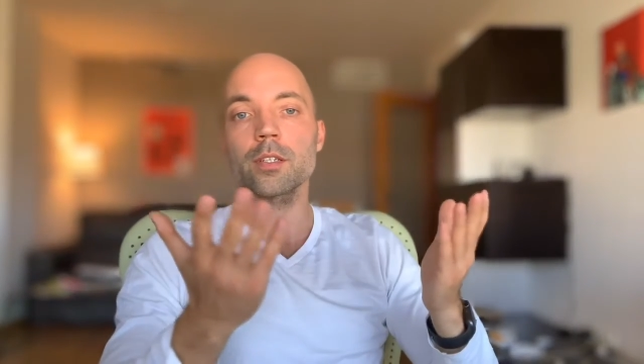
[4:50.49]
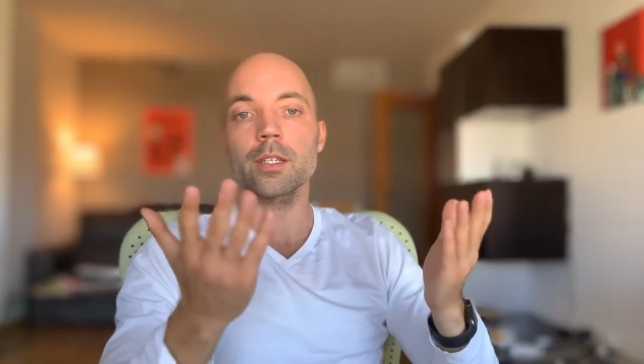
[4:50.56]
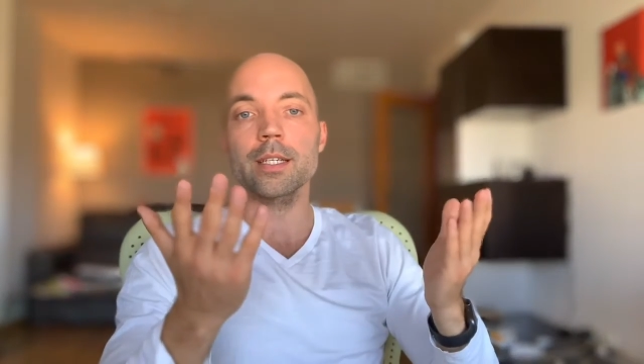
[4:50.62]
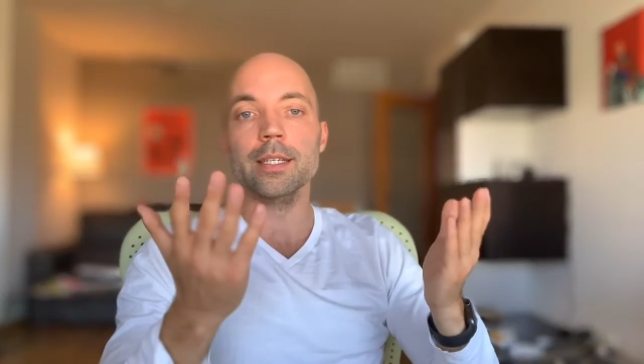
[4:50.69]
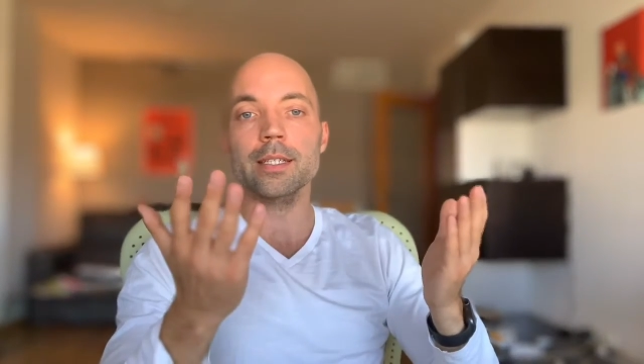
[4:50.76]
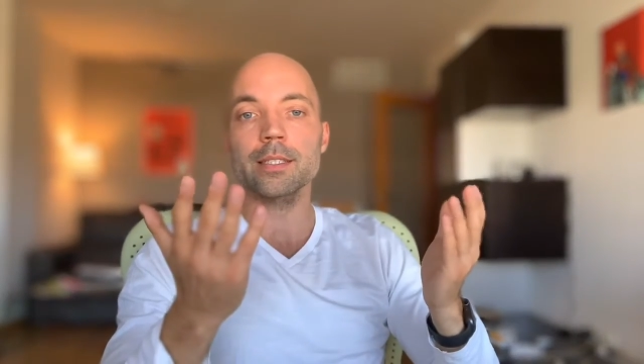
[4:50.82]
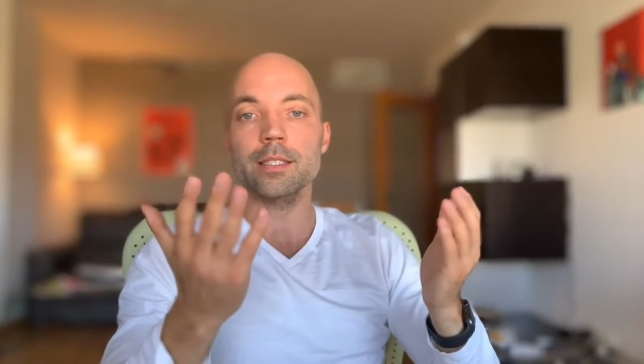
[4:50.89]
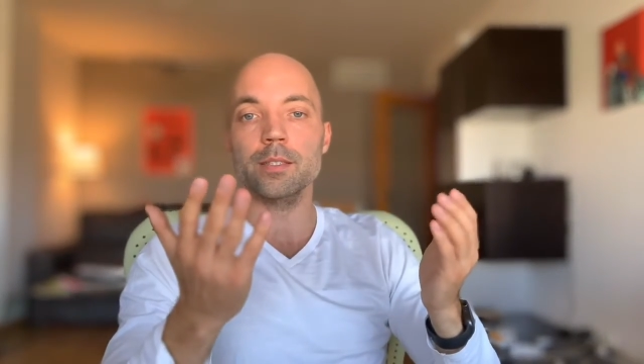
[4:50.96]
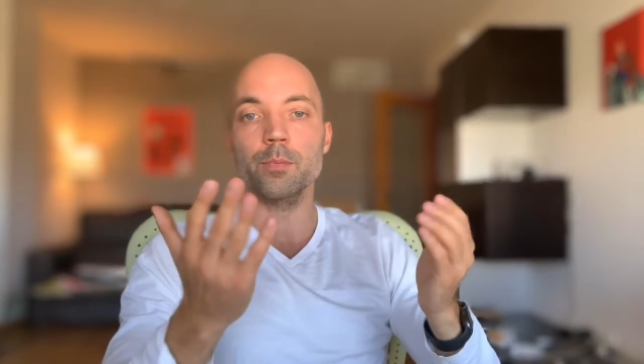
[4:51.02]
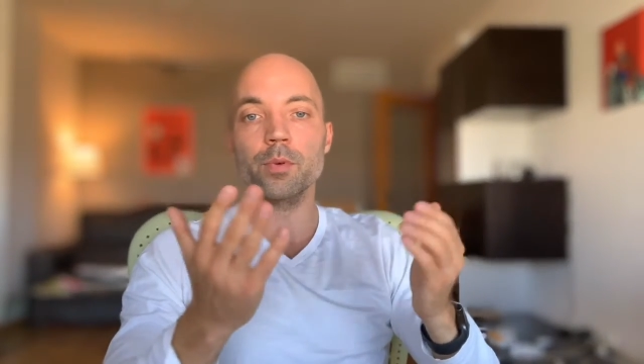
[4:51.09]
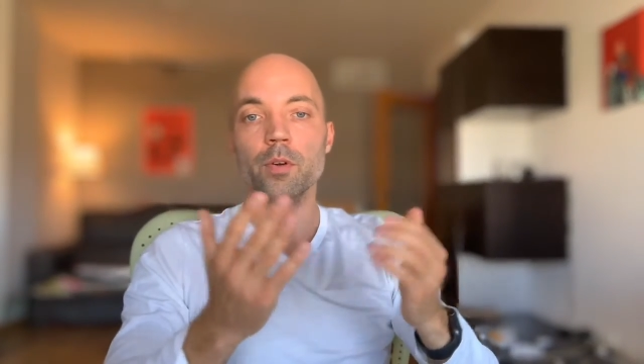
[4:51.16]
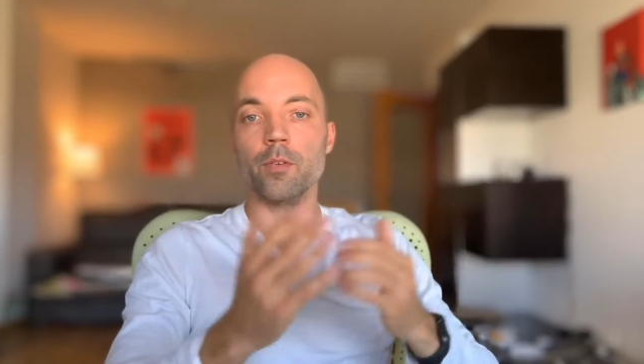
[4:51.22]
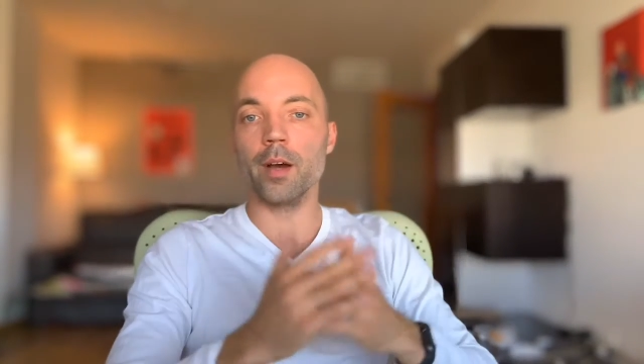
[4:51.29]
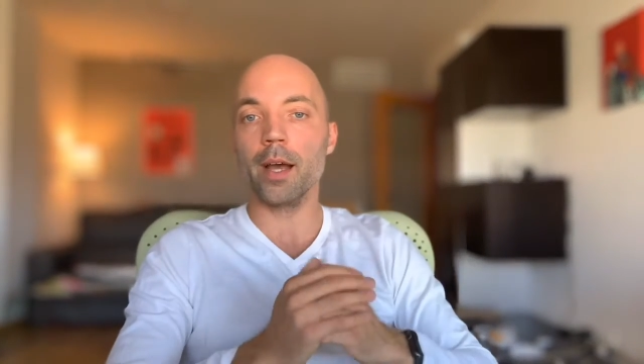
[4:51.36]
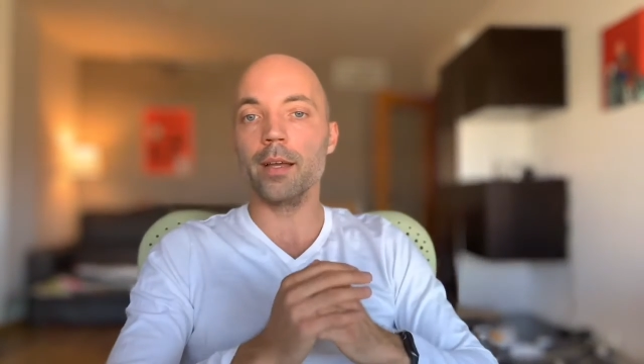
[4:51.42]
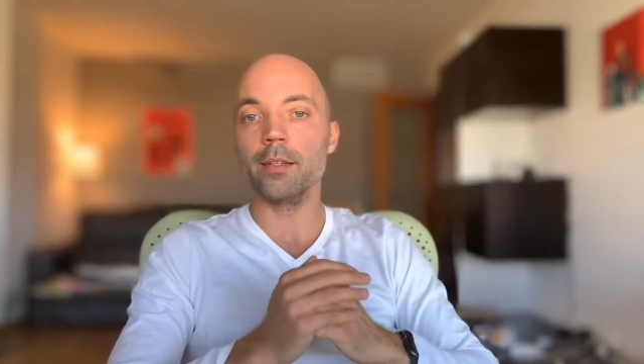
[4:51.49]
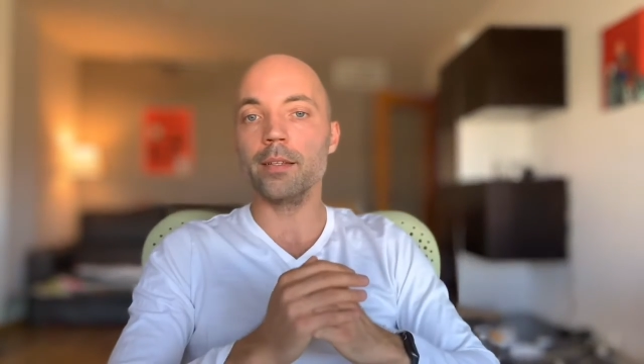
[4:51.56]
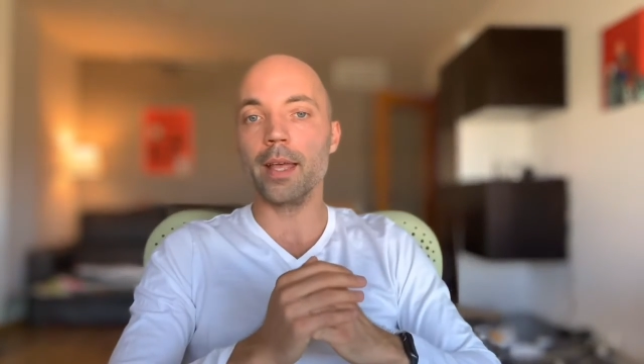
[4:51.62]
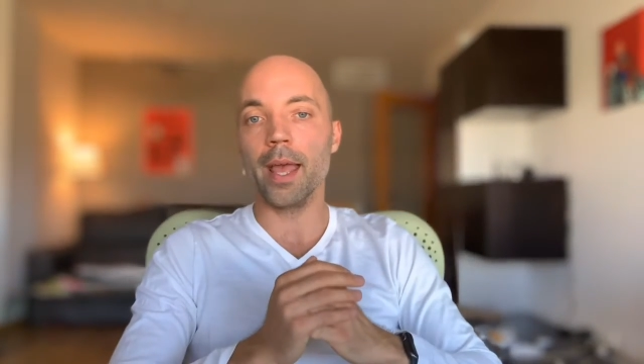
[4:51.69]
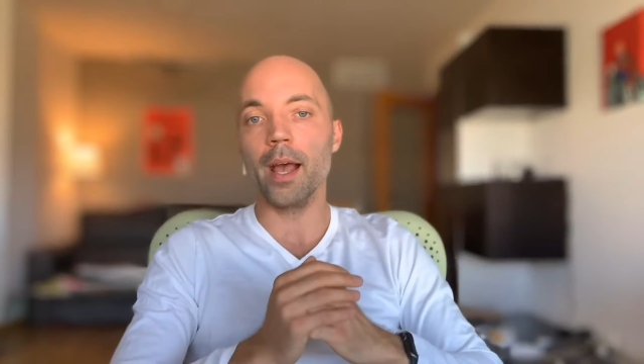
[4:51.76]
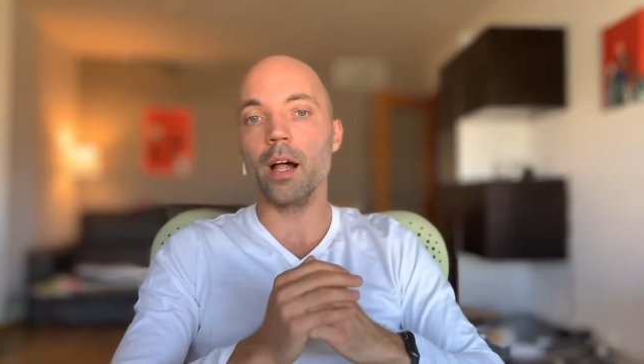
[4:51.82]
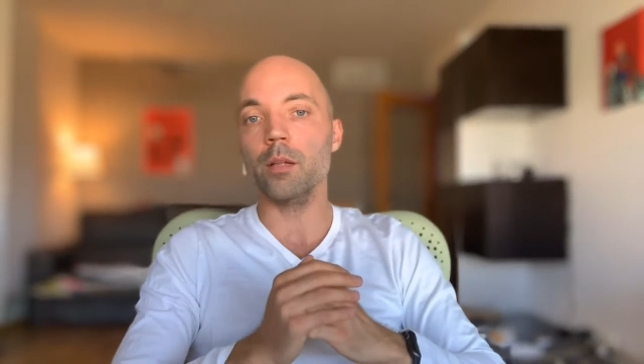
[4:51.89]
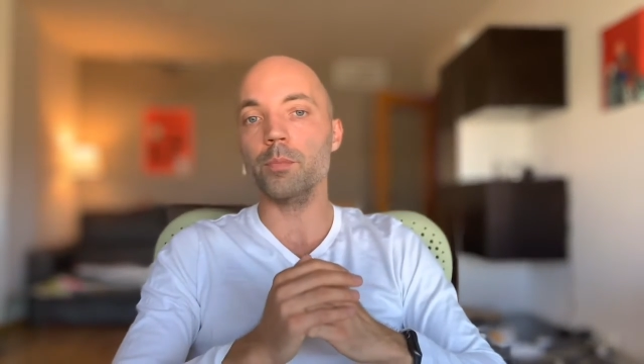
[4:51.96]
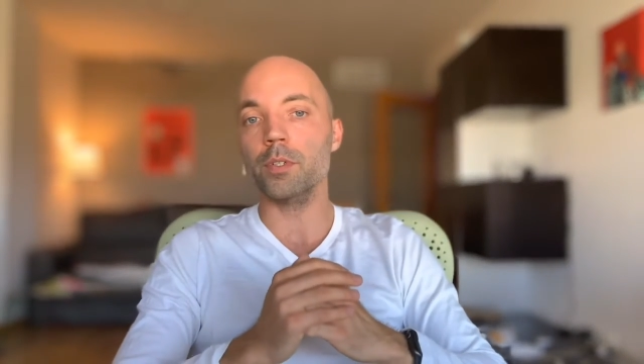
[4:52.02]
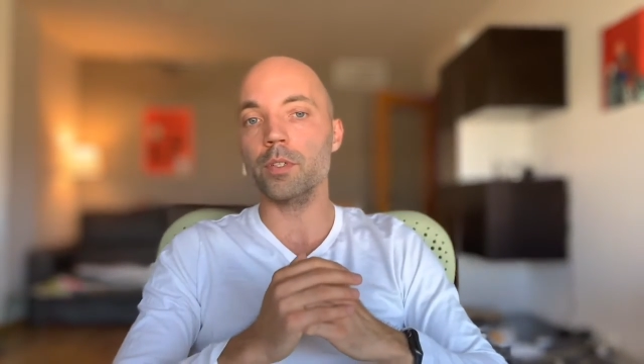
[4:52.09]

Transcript: is provide help and